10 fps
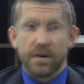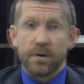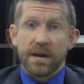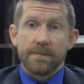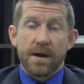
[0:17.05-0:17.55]

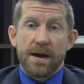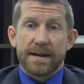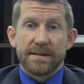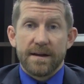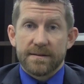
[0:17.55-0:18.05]
When
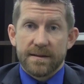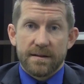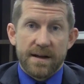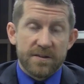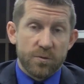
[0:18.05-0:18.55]
I'm
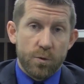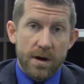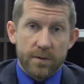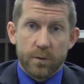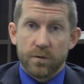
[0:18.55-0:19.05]
conducting classroom
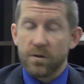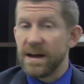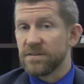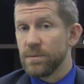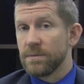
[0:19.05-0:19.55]
walkthroughs or
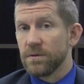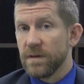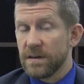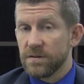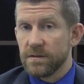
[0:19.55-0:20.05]
classroom
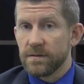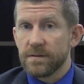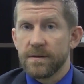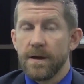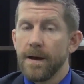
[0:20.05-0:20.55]

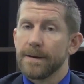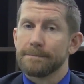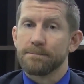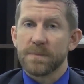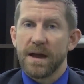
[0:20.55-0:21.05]
observations,
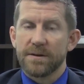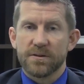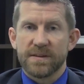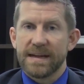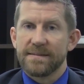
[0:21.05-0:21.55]
I
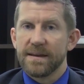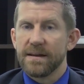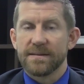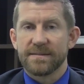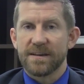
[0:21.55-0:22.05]
understand
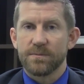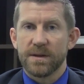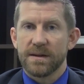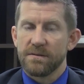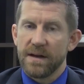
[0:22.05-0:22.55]
that
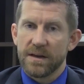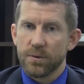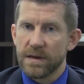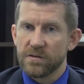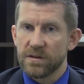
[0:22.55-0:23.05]
assessment and
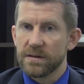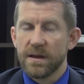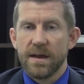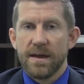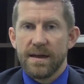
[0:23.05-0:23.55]

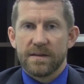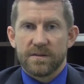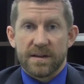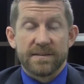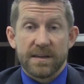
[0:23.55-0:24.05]
evaluation
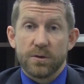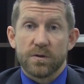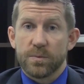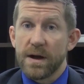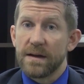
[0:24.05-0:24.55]
is a
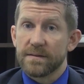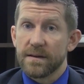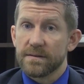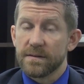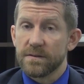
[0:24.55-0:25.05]
continuous
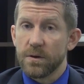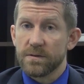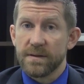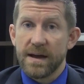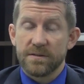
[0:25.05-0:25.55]
process, and so
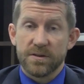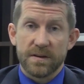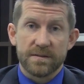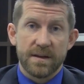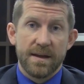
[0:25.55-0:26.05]
it's not
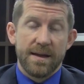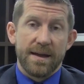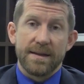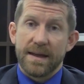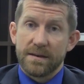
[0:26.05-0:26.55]
just
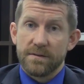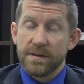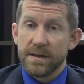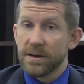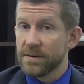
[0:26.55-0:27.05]
an
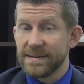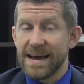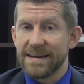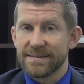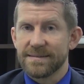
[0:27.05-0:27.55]
end-of-the-year
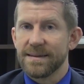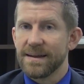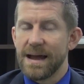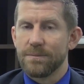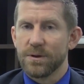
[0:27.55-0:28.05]
test
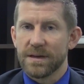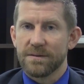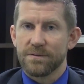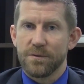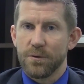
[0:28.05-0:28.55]
that I'm
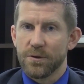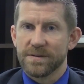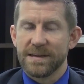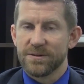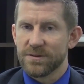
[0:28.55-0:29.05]
looking for
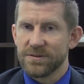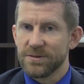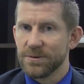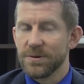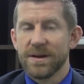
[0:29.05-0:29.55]
teachers
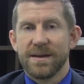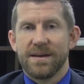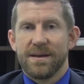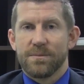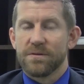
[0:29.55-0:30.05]
to
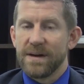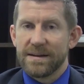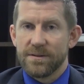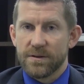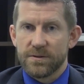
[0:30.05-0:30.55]

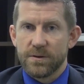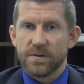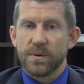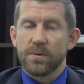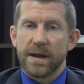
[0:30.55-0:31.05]
provide to their
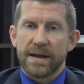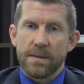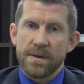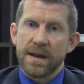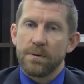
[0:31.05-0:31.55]
students, but when I
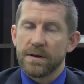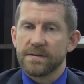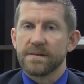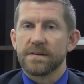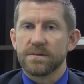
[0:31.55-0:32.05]
come in, I want to
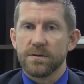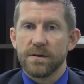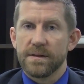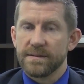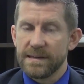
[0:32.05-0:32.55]
see
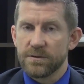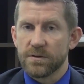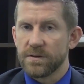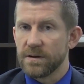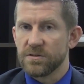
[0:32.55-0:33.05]
that
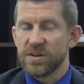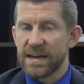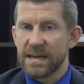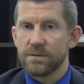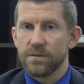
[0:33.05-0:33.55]
teachers are
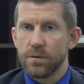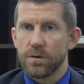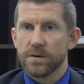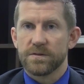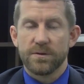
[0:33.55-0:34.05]
checking
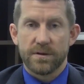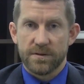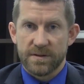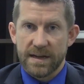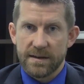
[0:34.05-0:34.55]
for student
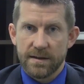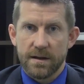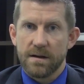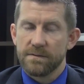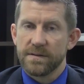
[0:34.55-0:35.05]

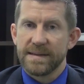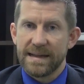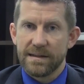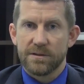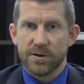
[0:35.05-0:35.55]
understanding of the
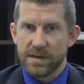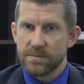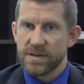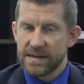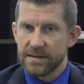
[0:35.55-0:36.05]
daily learning
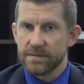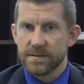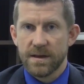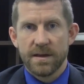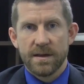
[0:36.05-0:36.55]
objectives.